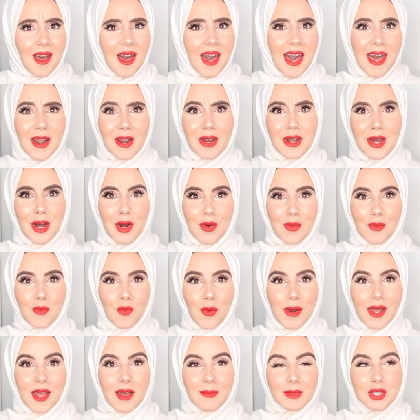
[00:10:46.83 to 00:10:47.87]
I don't know,
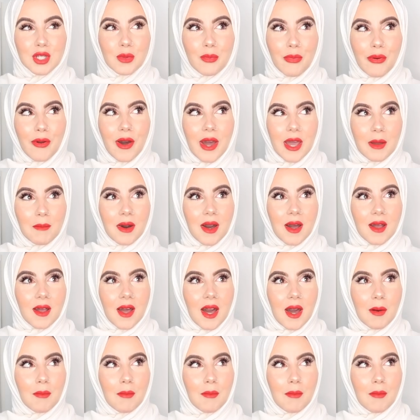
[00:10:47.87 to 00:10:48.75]
when it comes to Primark,